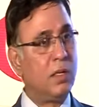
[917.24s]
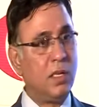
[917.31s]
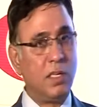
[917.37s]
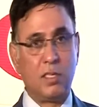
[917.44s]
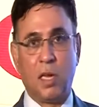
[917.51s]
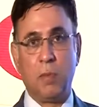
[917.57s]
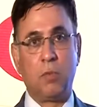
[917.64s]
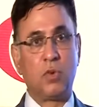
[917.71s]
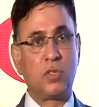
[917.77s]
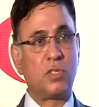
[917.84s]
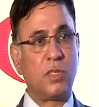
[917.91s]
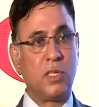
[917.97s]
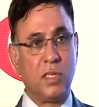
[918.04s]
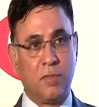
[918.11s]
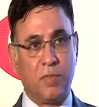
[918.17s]
It's
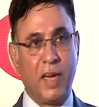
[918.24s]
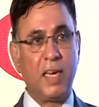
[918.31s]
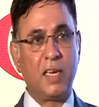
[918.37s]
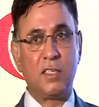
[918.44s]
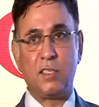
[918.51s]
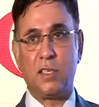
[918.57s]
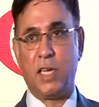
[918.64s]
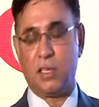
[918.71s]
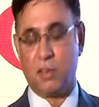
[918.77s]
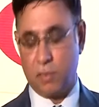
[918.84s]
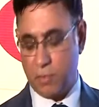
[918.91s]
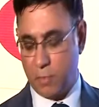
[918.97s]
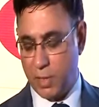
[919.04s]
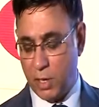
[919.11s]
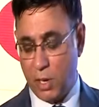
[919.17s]
almost in the final stage
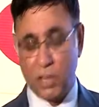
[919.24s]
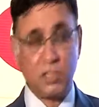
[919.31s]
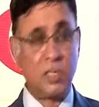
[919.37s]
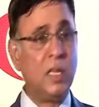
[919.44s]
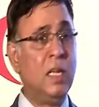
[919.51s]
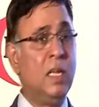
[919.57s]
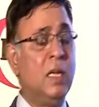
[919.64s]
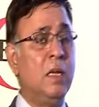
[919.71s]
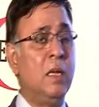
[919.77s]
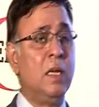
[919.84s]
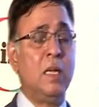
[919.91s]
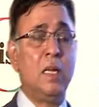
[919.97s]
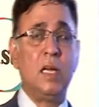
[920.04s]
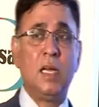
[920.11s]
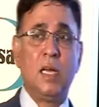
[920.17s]
of the launch.
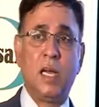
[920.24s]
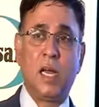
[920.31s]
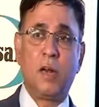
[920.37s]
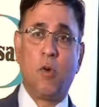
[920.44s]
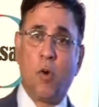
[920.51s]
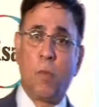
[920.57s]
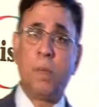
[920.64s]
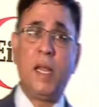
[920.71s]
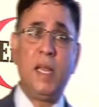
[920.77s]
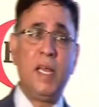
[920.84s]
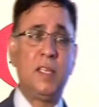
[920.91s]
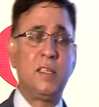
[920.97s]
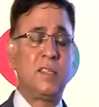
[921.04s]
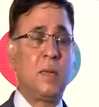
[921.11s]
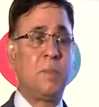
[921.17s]
And
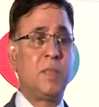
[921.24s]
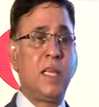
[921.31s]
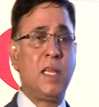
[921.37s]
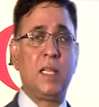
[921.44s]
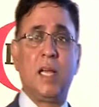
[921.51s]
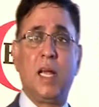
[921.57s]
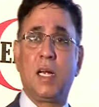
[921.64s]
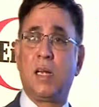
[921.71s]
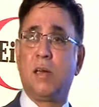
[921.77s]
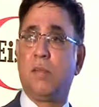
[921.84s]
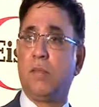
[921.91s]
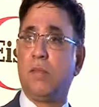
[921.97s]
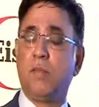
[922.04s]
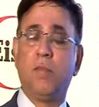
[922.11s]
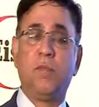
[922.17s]
OPD is something
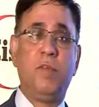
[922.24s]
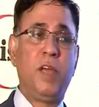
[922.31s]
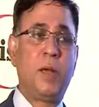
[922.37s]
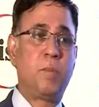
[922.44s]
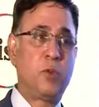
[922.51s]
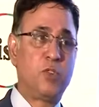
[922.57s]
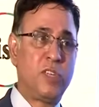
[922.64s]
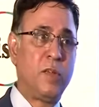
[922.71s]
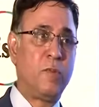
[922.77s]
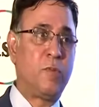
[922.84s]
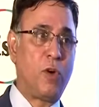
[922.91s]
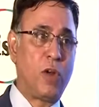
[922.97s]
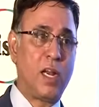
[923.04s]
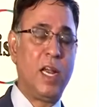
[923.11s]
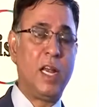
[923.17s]
that we are pushing
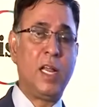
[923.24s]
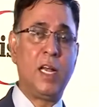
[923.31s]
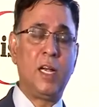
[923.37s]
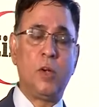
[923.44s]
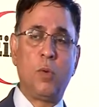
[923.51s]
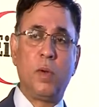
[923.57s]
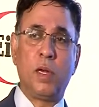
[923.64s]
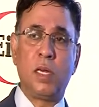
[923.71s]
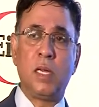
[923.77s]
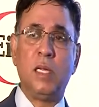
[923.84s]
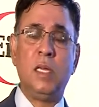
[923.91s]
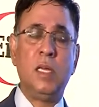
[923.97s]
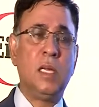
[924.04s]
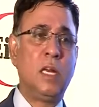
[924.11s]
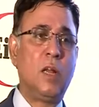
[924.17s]
for getting into it.
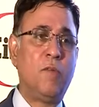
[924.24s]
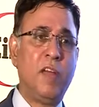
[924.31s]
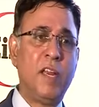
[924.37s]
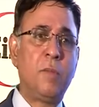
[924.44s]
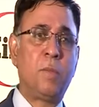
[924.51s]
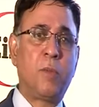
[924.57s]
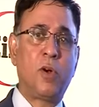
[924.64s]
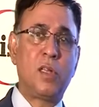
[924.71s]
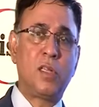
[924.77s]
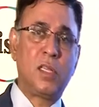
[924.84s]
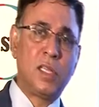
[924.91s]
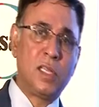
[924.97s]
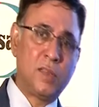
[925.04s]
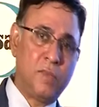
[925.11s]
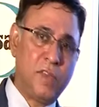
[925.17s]
Now, very important
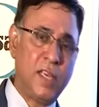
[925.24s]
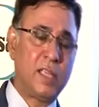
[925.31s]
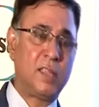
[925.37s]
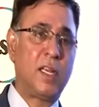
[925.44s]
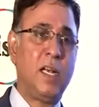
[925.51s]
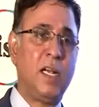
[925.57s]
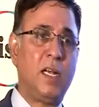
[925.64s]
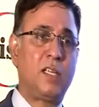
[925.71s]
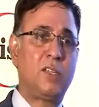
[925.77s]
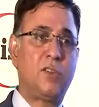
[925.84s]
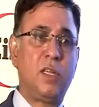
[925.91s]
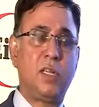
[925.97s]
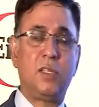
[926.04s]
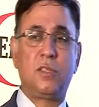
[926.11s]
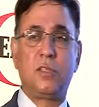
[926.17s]
thing is we as an
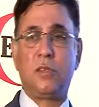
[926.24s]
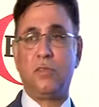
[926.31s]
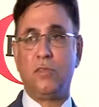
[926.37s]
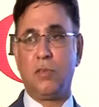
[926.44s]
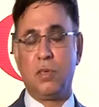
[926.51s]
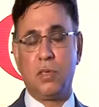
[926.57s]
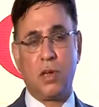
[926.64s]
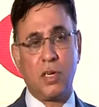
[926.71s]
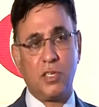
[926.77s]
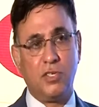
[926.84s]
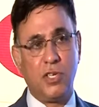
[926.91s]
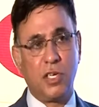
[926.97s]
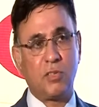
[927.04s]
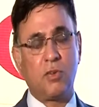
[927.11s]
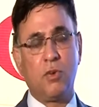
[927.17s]
industry
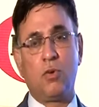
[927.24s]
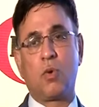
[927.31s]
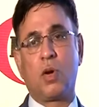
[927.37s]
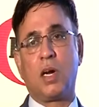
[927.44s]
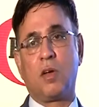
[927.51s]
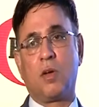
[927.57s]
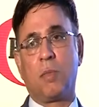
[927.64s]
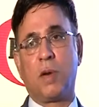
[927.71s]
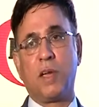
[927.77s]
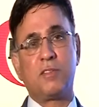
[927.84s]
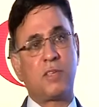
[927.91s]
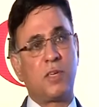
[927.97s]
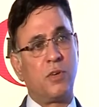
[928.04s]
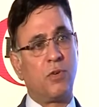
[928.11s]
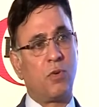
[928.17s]
not just look at our
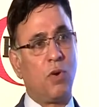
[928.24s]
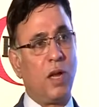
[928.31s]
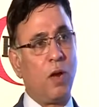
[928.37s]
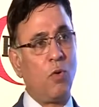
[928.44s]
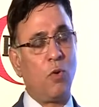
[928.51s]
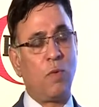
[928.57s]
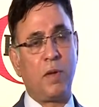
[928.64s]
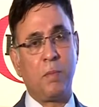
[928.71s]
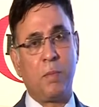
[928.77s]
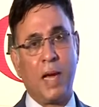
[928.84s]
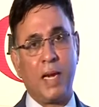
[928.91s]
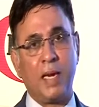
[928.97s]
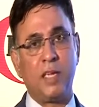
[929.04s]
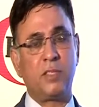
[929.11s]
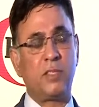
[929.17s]
price control. How do I
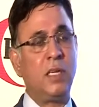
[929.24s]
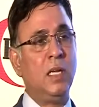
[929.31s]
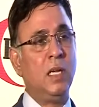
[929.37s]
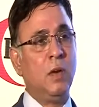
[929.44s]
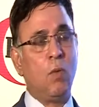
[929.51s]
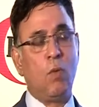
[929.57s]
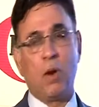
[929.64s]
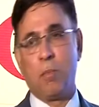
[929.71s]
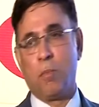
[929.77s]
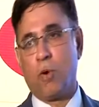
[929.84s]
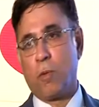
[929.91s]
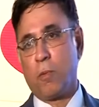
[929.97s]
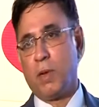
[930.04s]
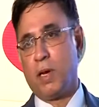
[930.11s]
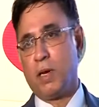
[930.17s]
manage one
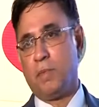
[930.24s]
more